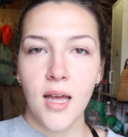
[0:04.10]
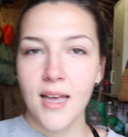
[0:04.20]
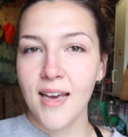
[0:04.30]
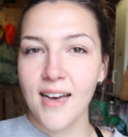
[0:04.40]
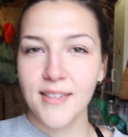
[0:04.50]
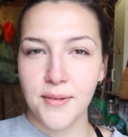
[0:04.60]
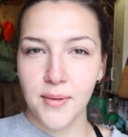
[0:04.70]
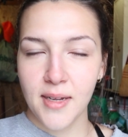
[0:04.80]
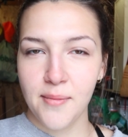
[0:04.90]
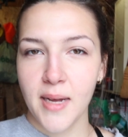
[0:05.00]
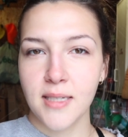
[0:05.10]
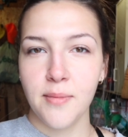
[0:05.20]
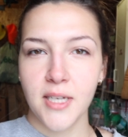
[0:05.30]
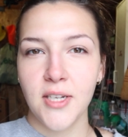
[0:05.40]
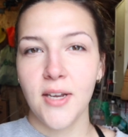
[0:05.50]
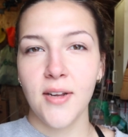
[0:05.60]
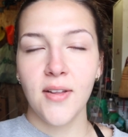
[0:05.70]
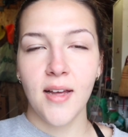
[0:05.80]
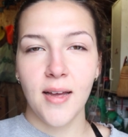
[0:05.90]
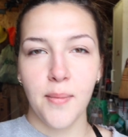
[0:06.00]
Hey guys, welcome back to my channel.
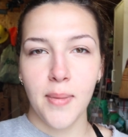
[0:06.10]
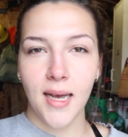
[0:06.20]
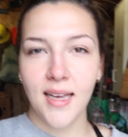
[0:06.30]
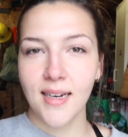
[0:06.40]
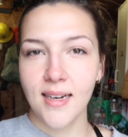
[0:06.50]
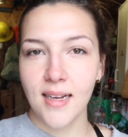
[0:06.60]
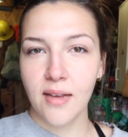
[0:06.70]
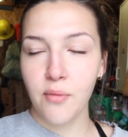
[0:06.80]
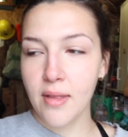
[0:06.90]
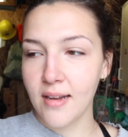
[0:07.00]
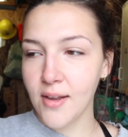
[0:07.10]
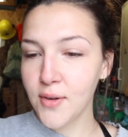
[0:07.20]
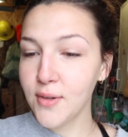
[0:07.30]
I'm back at it again with another